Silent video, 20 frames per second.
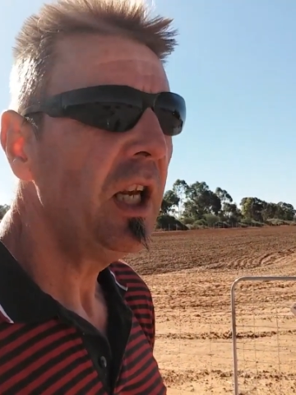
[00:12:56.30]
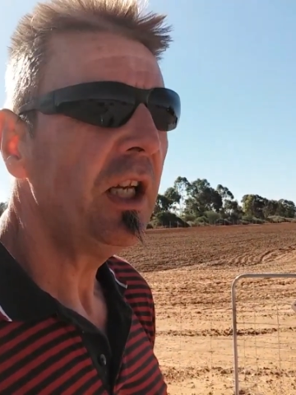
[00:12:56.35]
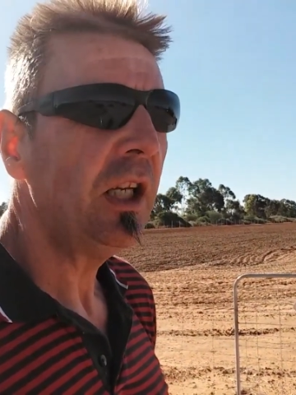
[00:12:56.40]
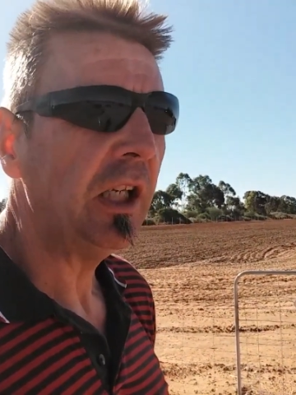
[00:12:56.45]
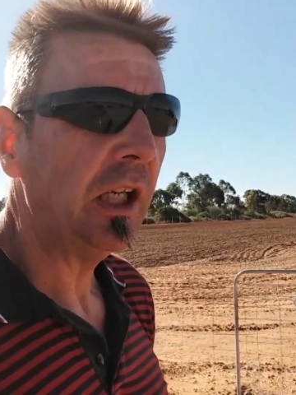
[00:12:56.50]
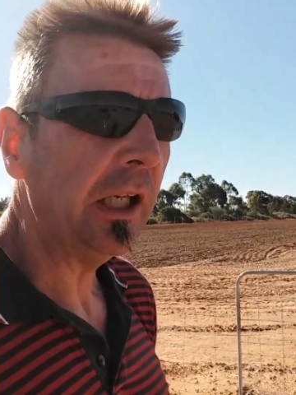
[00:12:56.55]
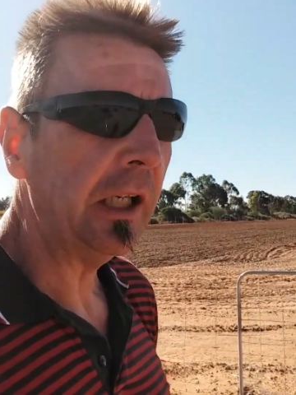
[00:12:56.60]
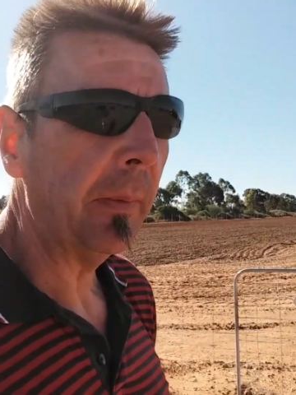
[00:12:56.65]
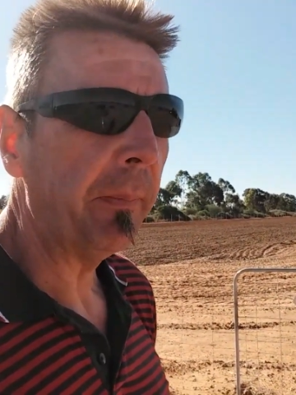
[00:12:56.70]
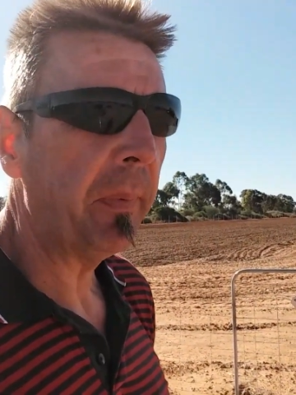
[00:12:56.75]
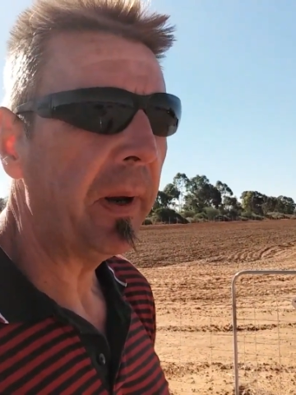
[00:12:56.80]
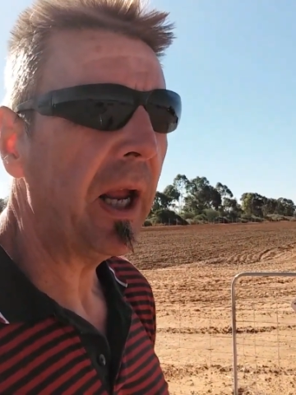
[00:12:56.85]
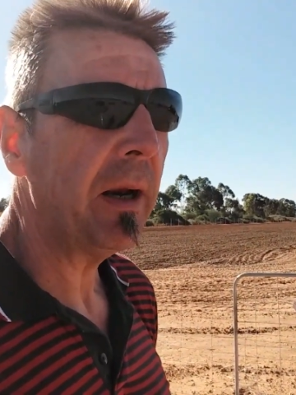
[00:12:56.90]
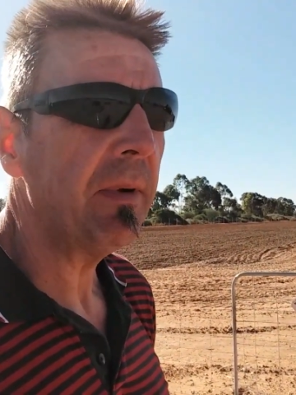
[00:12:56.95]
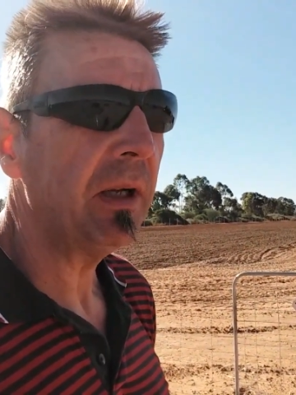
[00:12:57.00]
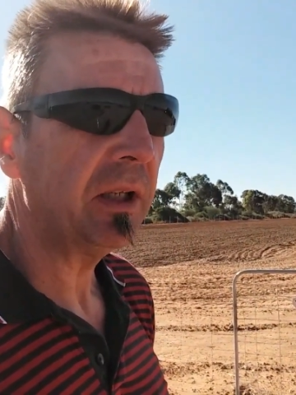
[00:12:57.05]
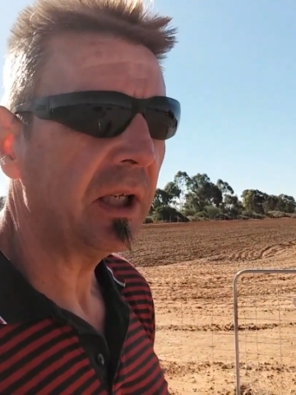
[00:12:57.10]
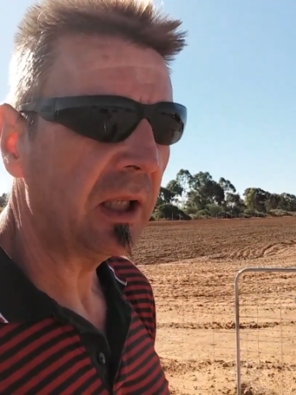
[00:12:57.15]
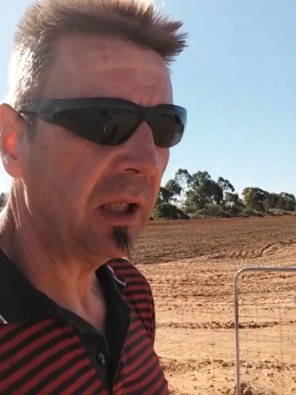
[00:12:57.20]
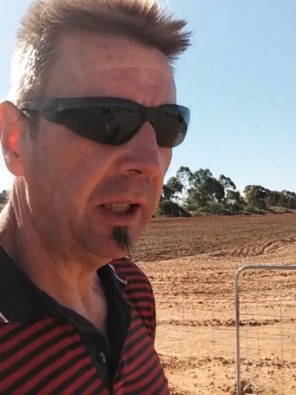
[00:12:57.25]
You need a
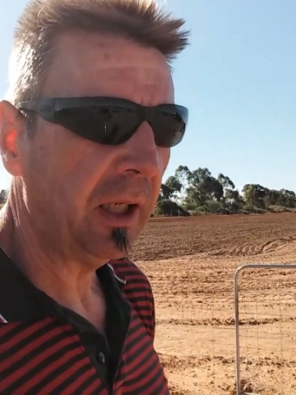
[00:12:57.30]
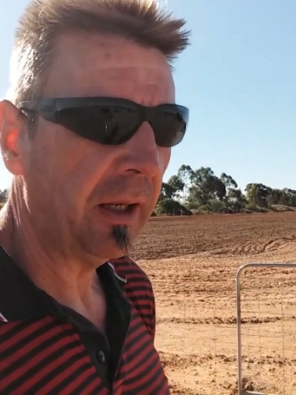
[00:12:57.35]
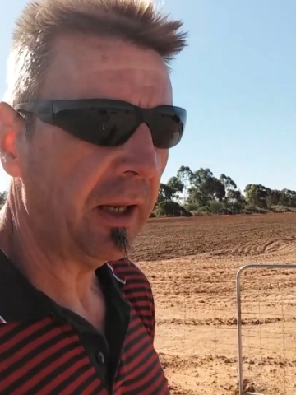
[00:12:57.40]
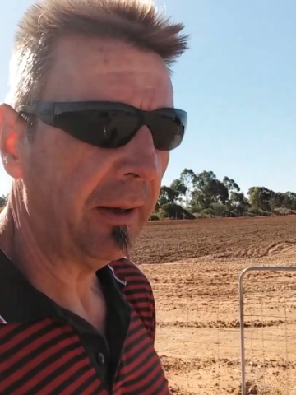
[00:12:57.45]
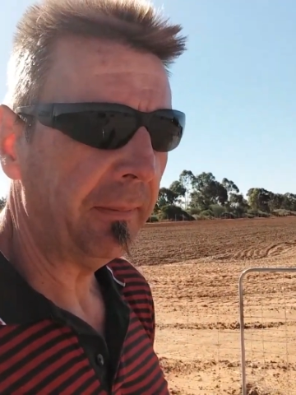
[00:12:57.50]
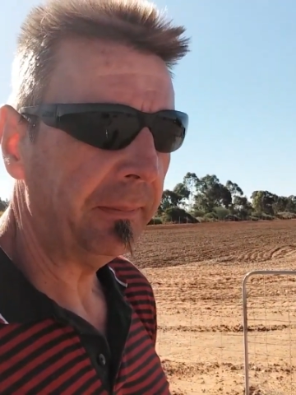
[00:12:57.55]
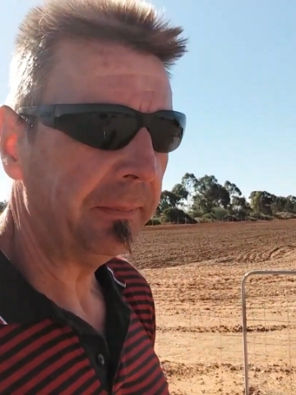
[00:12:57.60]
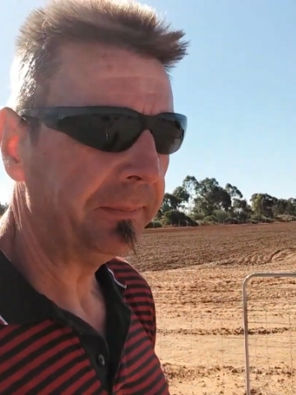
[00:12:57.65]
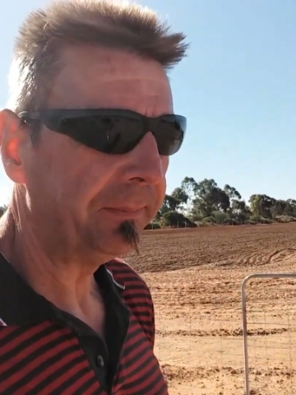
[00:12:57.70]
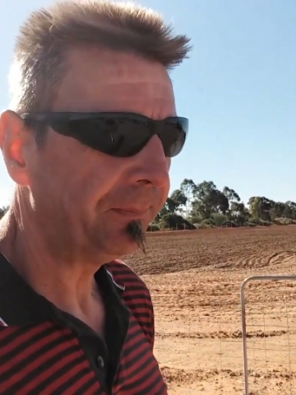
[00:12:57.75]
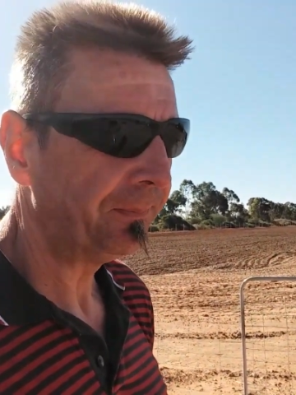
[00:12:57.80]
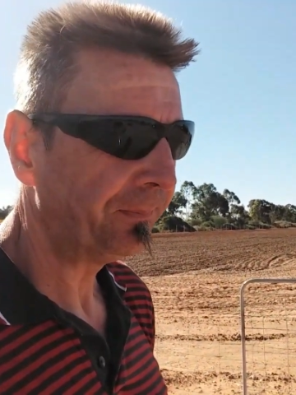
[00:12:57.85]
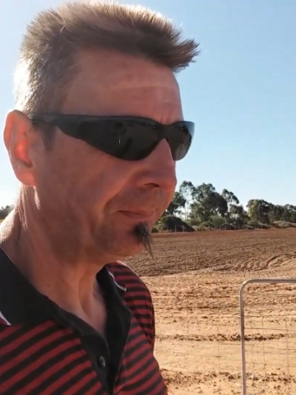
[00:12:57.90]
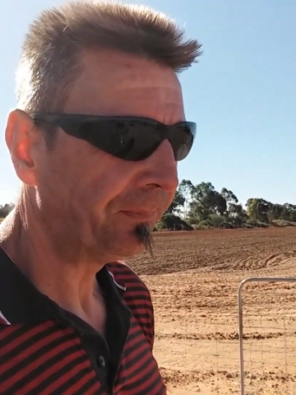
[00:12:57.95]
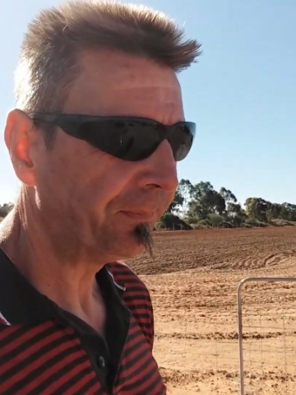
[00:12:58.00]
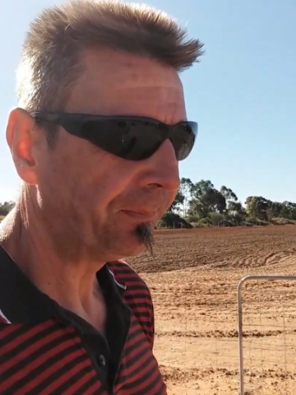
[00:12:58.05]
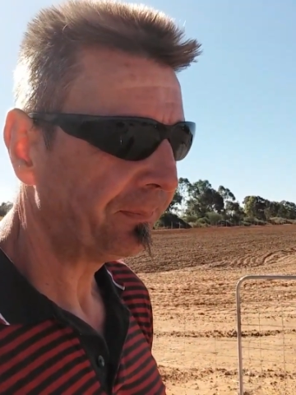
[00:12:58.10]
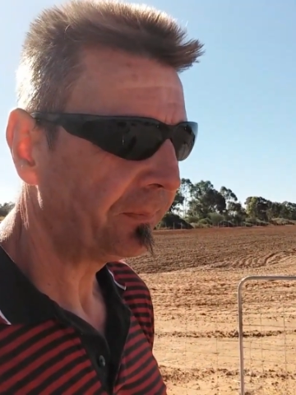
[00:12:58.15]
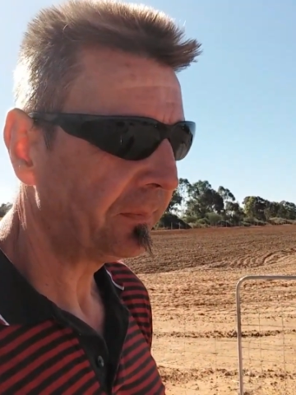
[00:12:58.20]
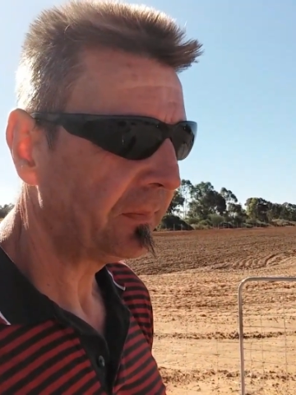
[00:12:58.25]
permit to clear them.
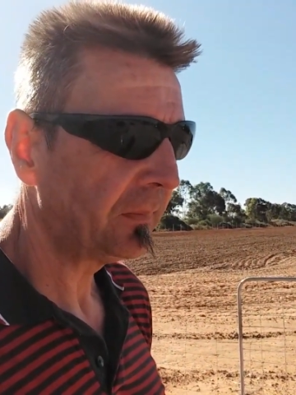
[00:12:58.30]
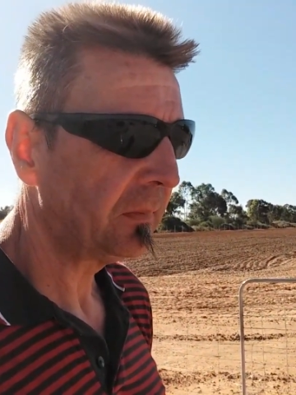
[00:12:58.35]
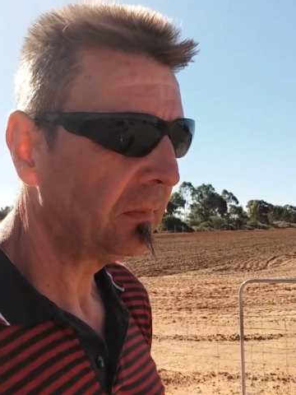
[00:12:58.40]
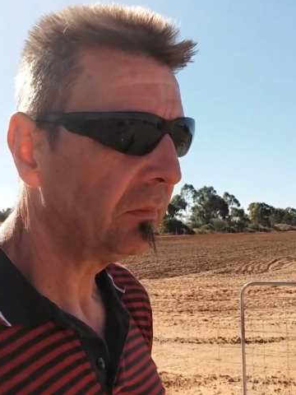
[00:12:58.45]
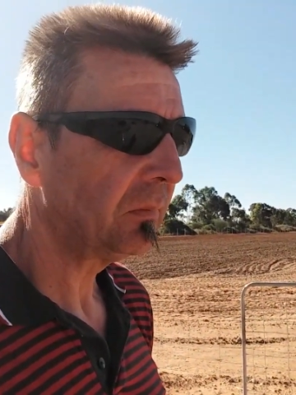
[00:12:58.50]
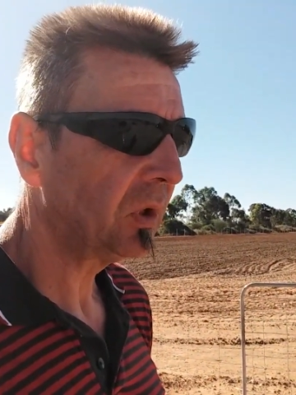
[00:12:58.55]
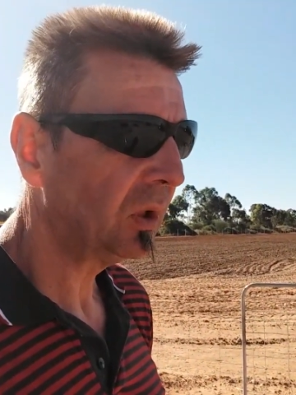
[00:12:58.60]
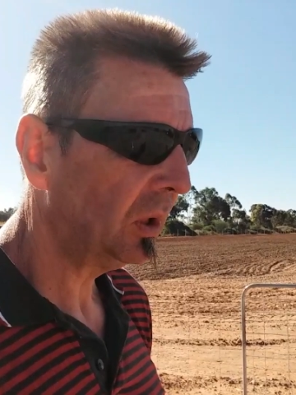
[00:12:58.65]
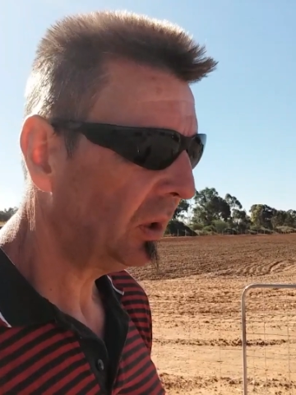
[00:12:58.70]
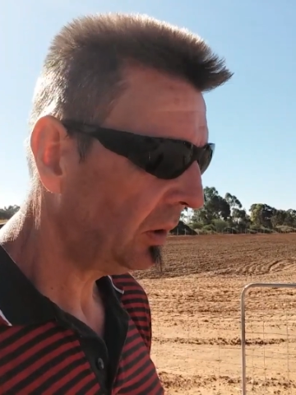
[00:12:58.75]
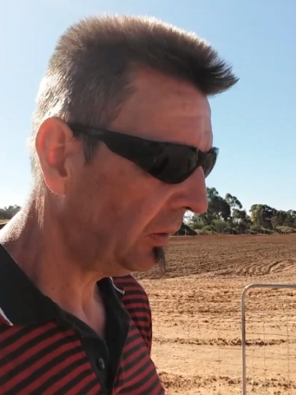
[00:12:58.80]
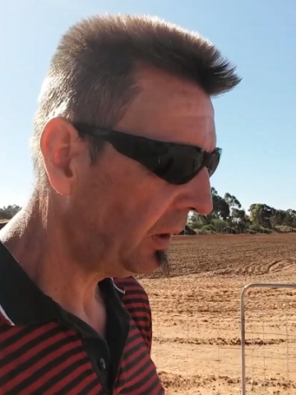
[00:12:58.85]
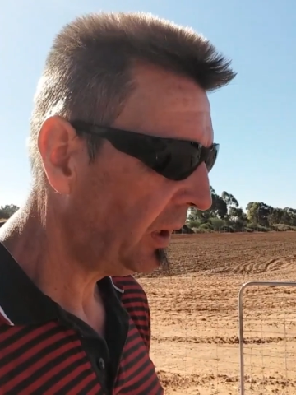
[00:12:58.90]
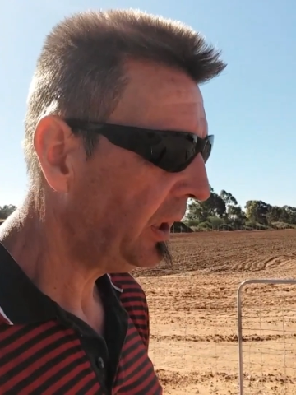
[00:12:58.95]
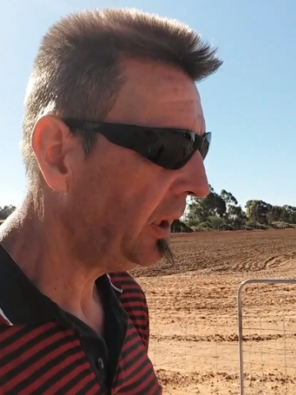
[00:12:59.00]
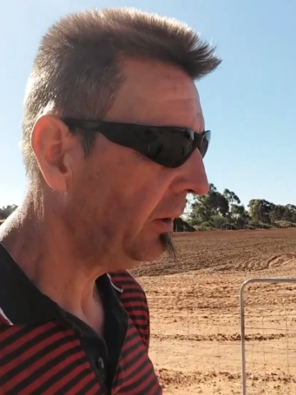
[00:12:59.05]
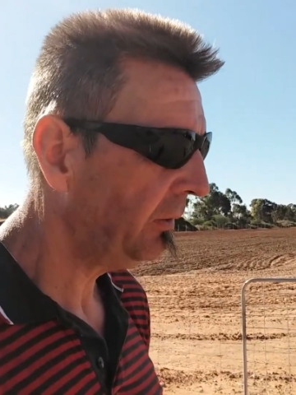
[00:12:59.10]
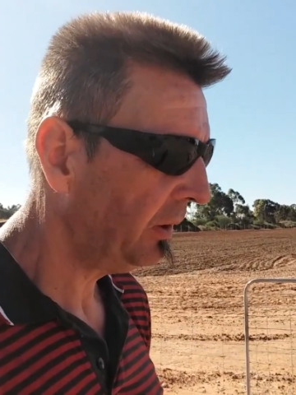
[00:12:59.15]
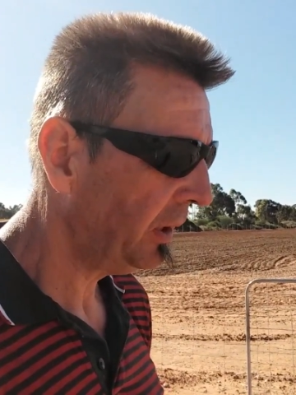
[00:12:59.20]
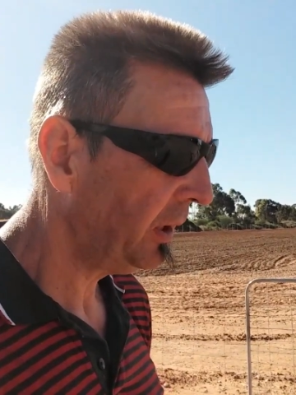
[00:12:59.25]
All
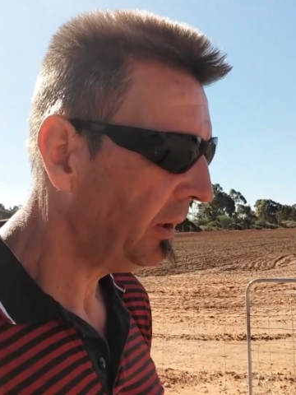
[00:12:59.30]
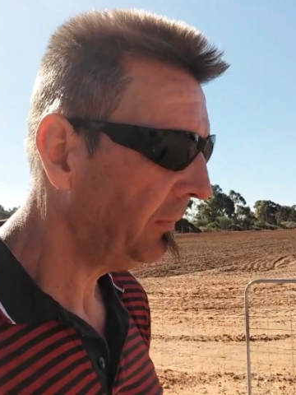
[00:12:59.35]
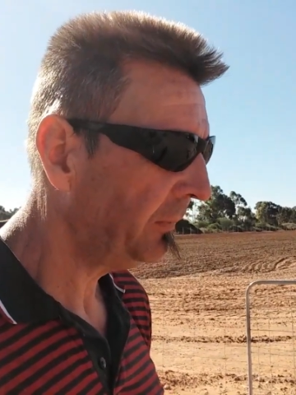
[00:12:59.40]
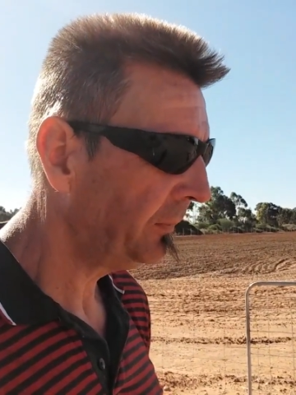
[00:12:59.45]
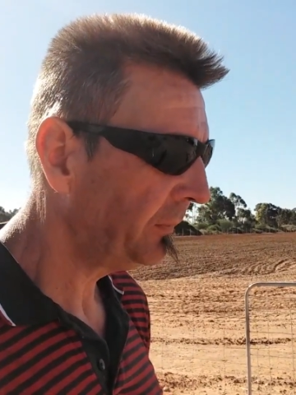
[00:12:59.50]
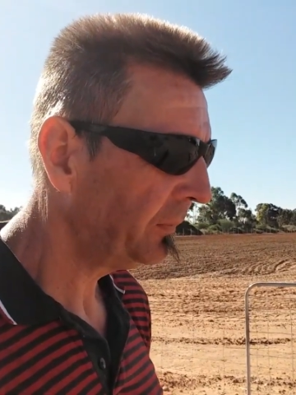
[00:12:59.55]
right, right.